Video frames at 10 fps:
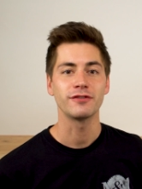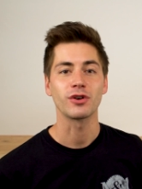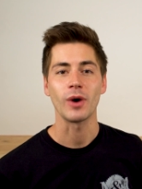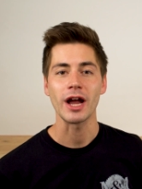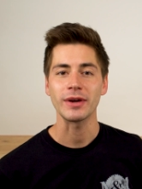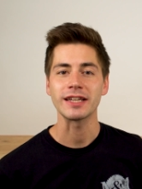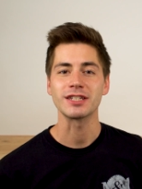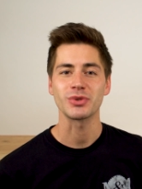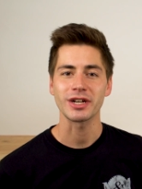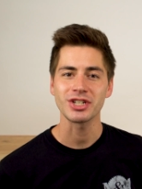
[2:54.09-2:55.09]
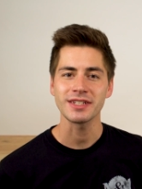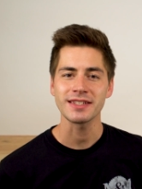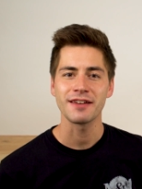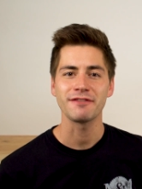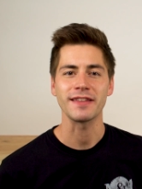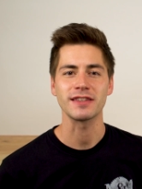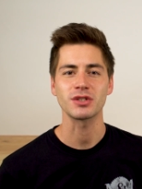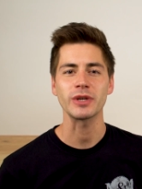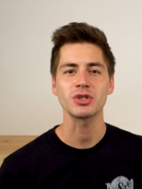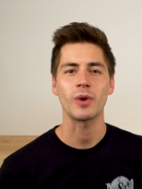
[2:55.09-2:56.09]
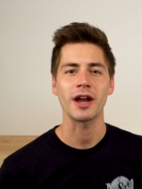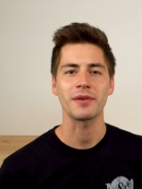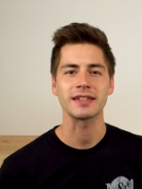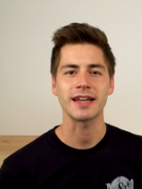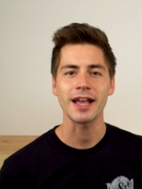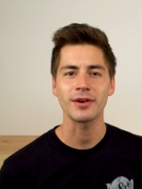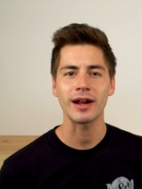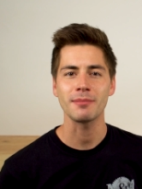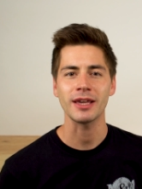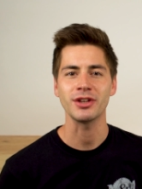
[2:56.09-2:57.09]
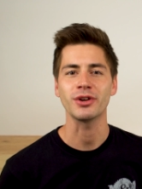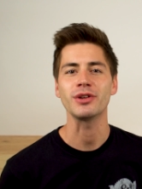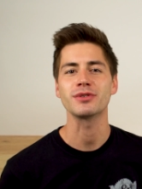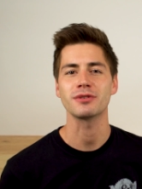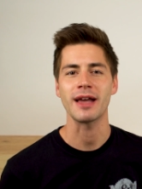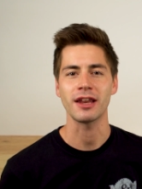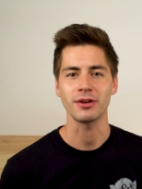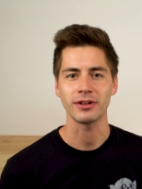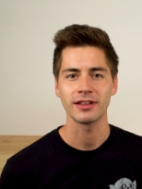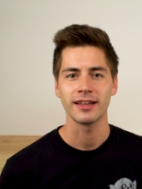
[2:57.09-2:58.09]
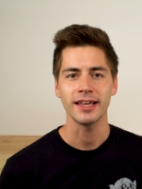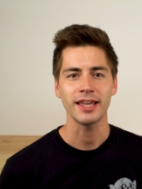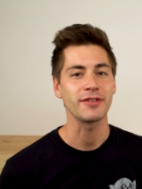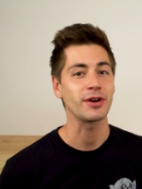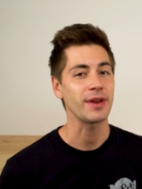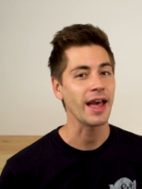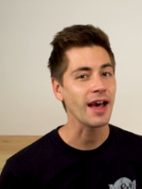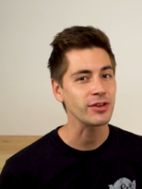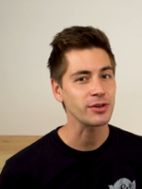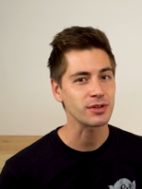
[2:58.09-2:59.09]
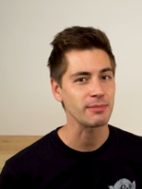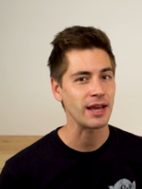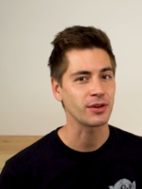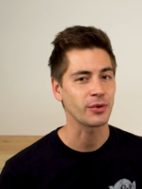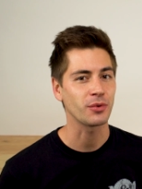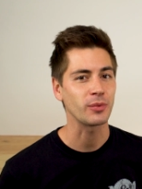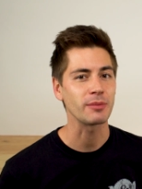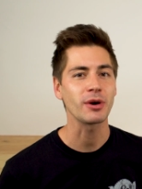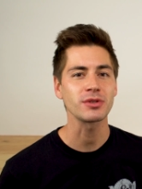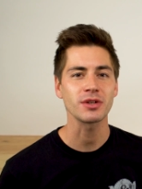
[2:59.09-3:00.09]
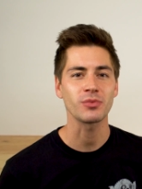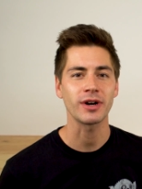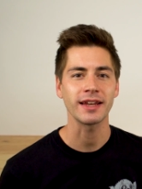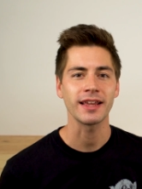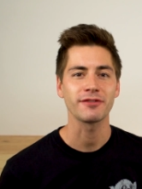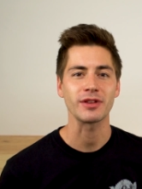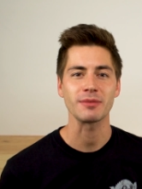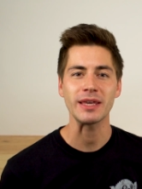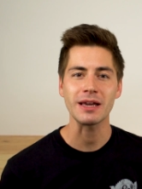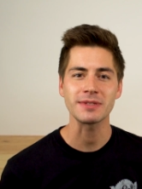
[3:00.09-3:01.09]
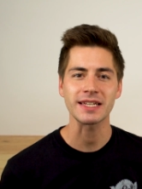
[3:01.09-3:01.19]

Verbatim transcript: For wiring instructions, find the switch wiring diagram in your user manual. If you don't have a user manual, we posted one for the P M